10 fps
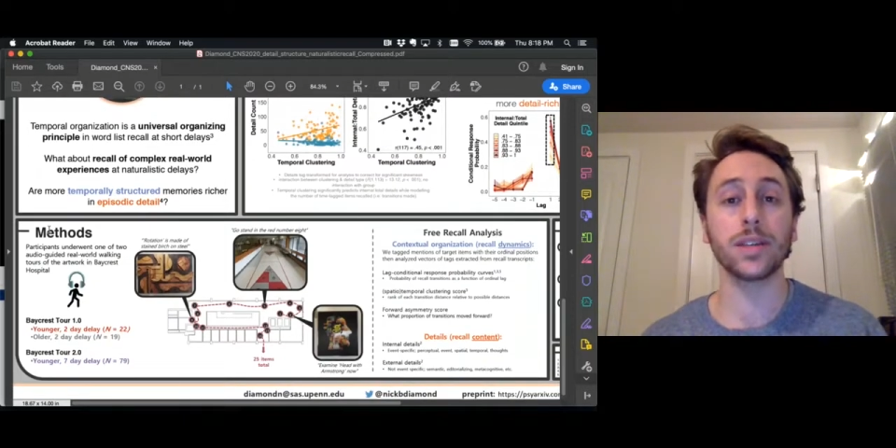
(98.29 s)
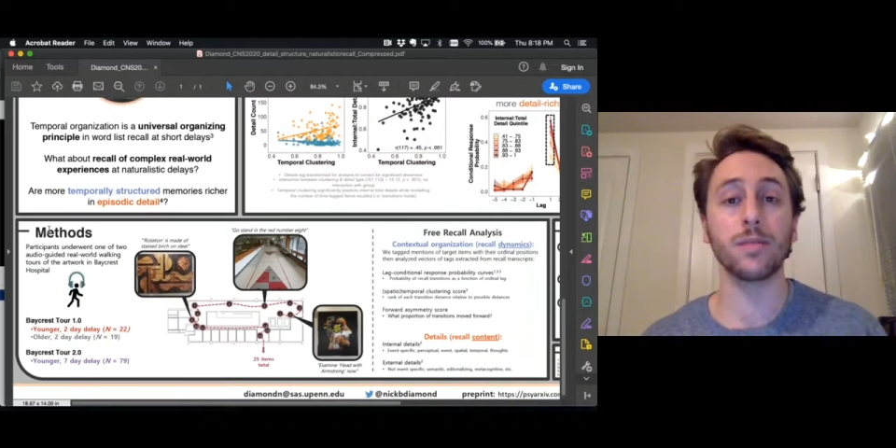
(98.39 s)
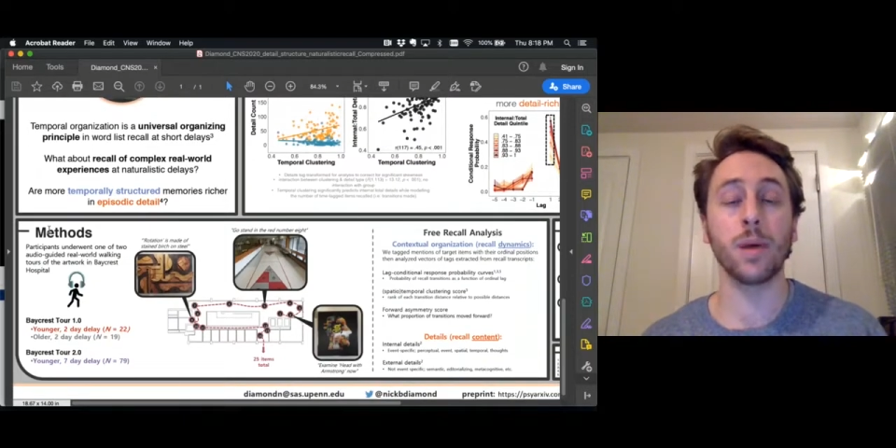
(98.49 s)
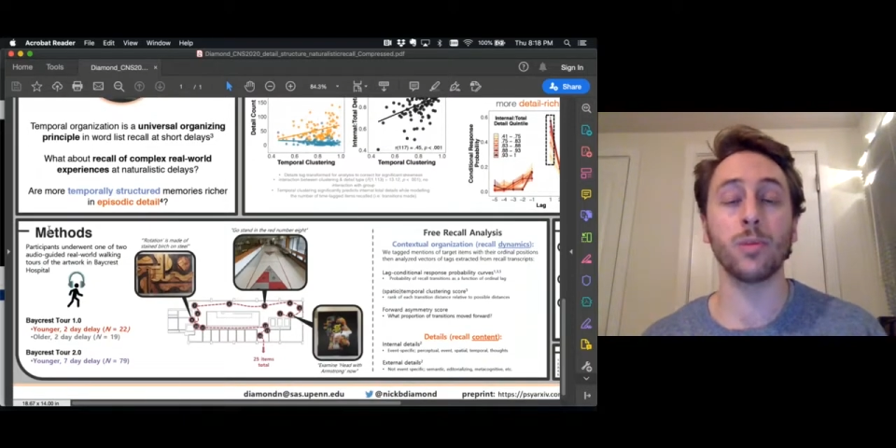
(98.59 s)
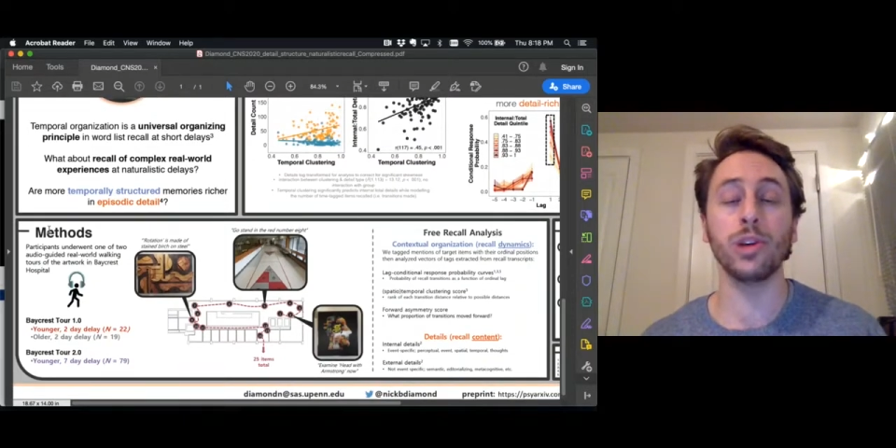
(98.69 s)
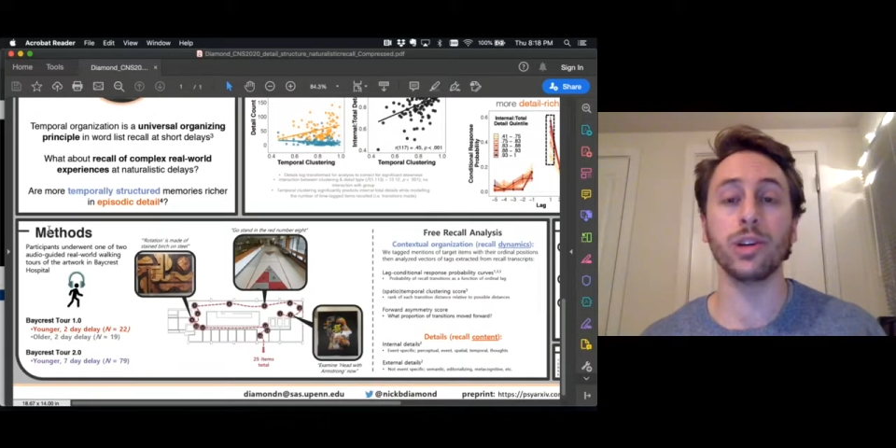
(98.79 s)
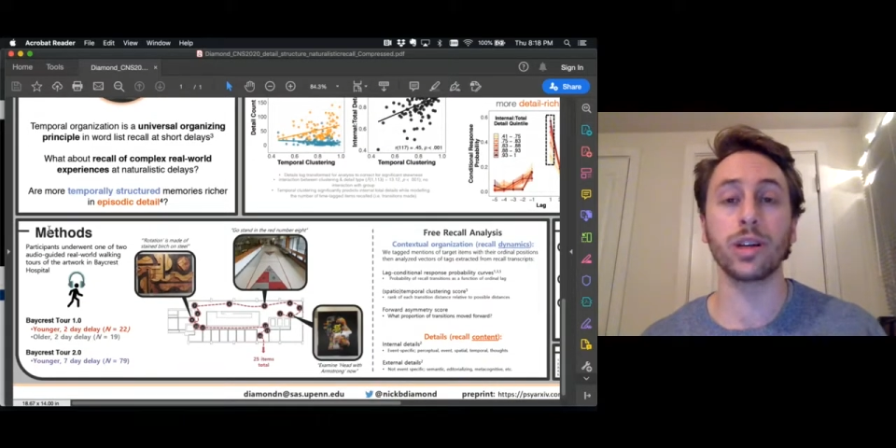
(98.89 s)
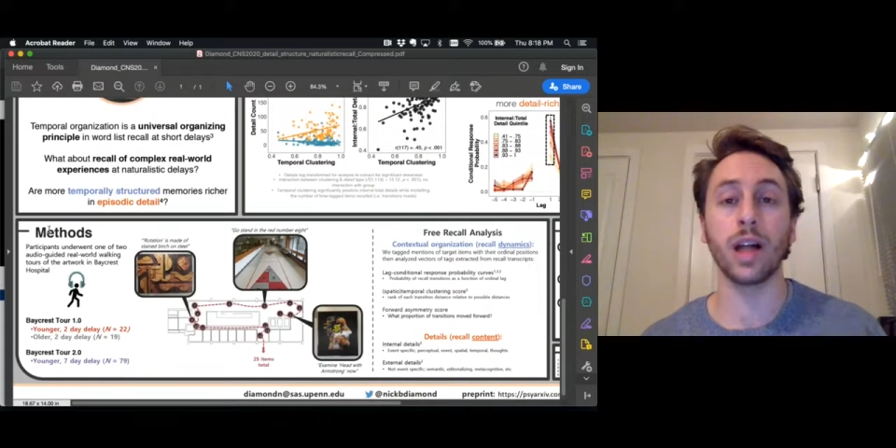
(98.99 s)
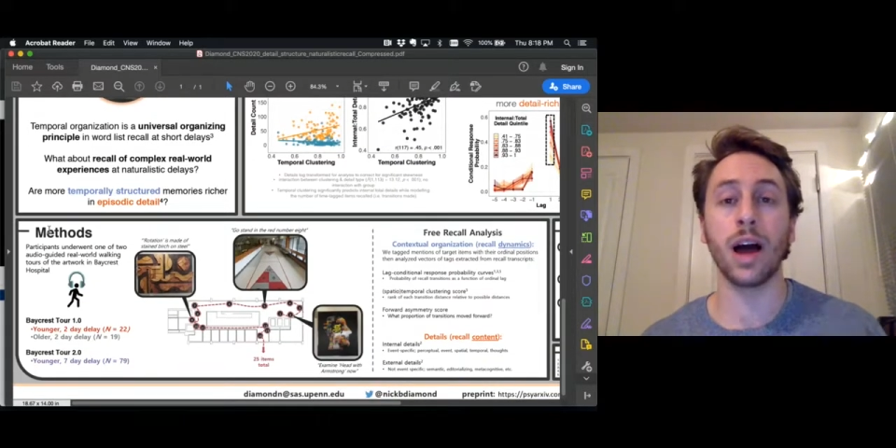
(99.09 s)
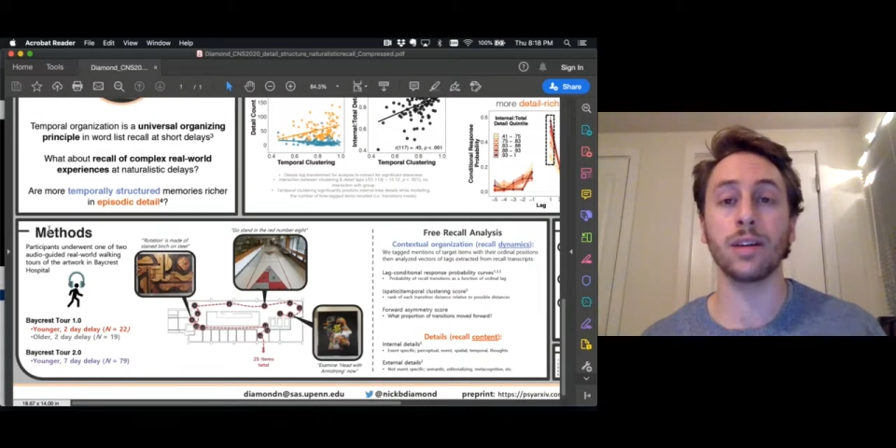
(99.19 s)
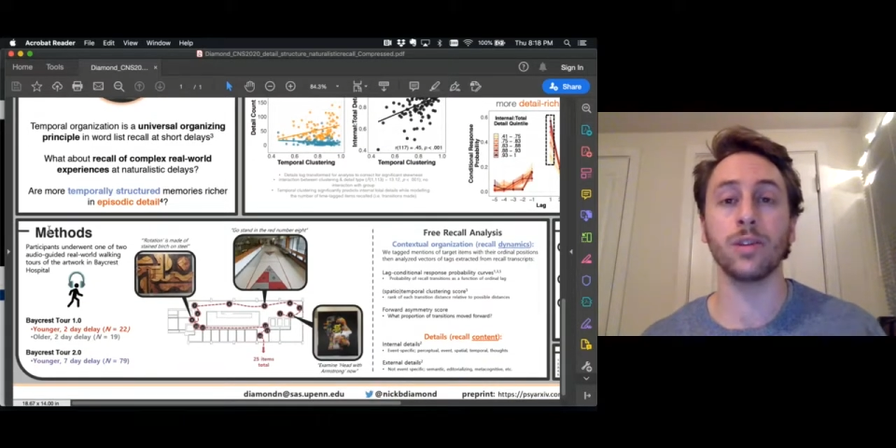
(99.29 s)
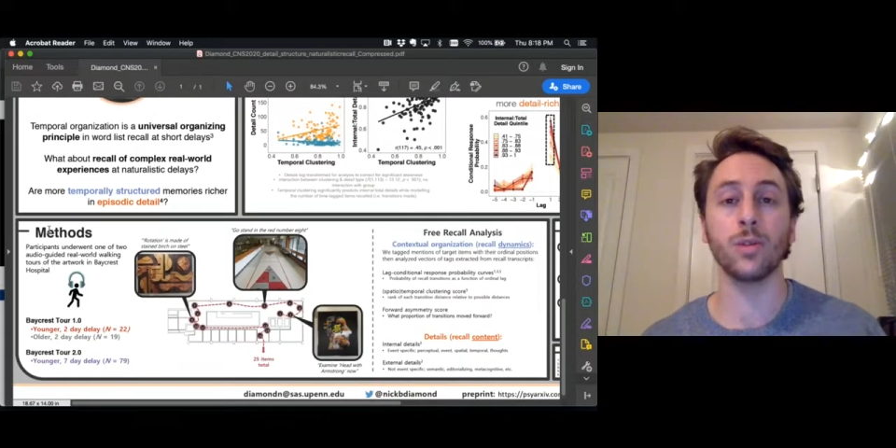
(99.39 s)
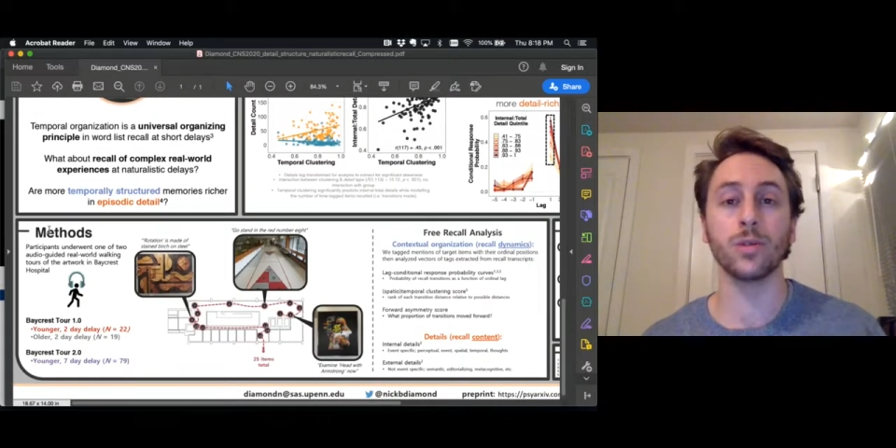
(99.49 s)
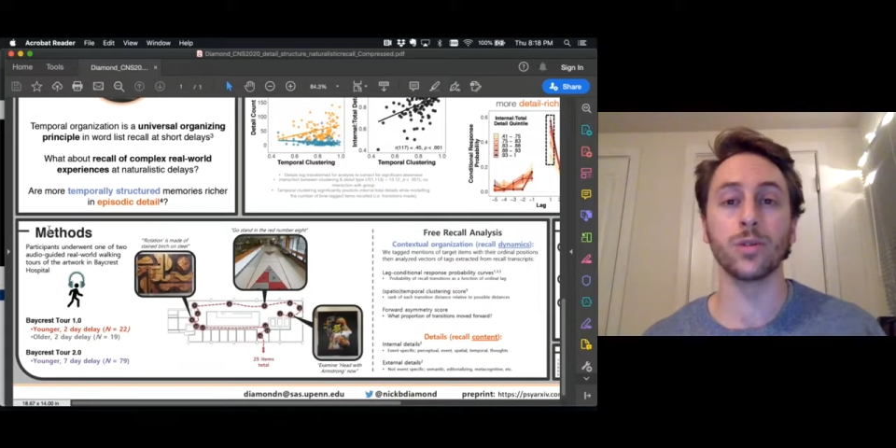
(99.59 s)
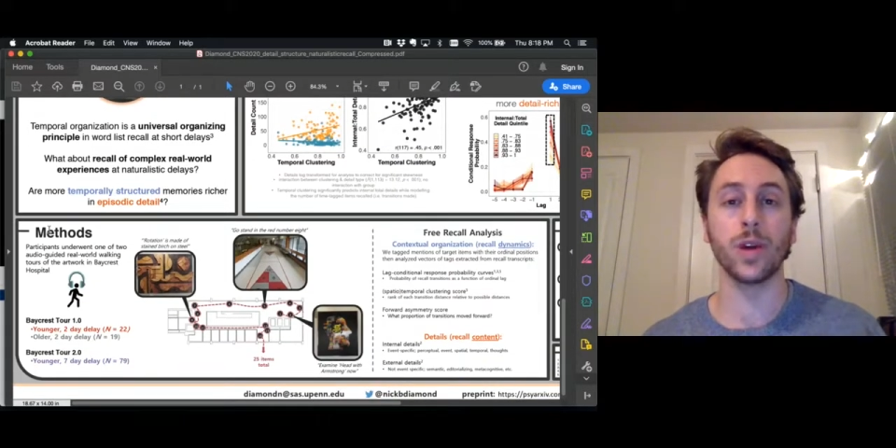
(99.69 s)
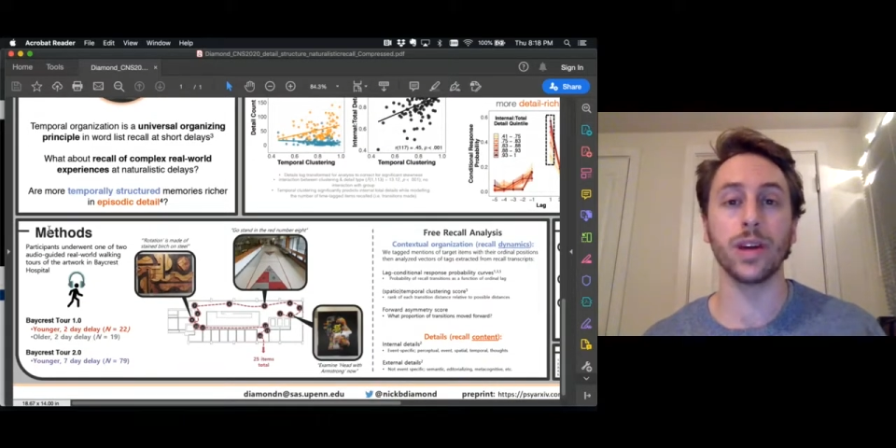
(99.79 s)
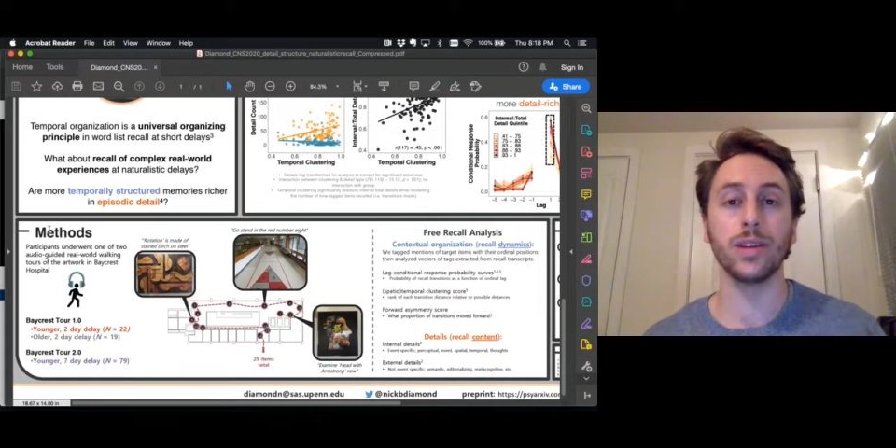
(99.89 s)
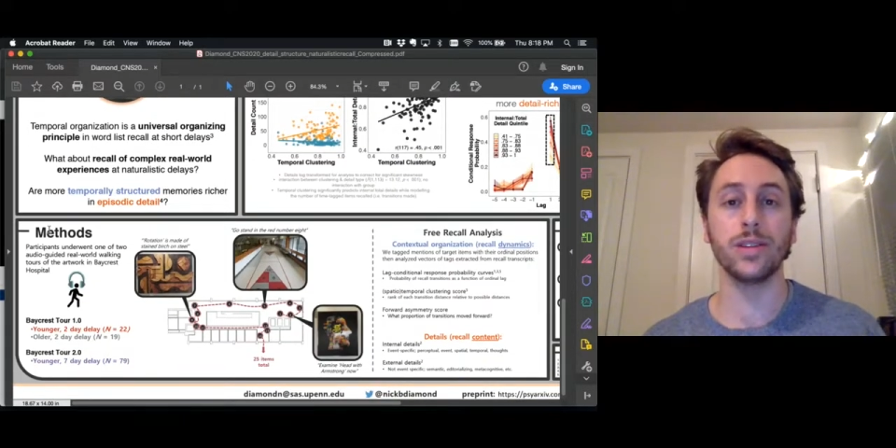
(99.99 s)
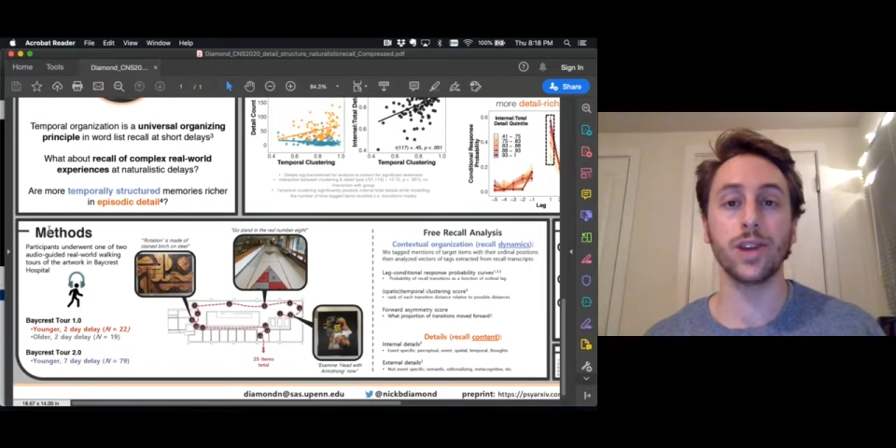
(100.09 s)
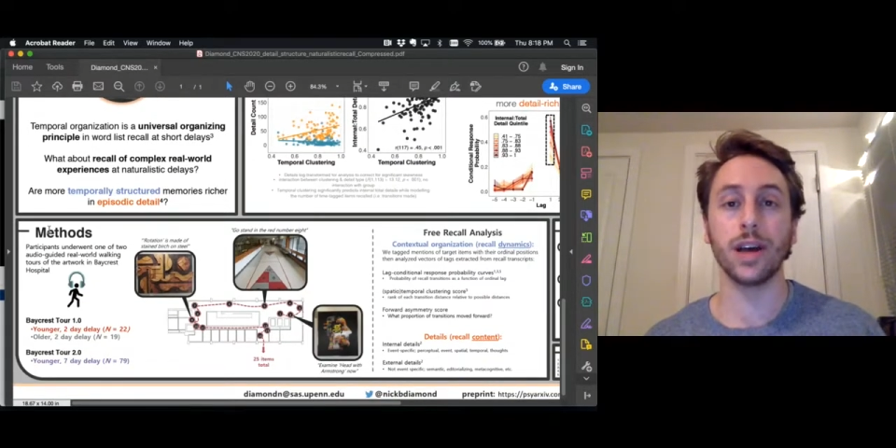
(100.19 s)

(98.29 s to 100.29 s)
of memory decline in older age,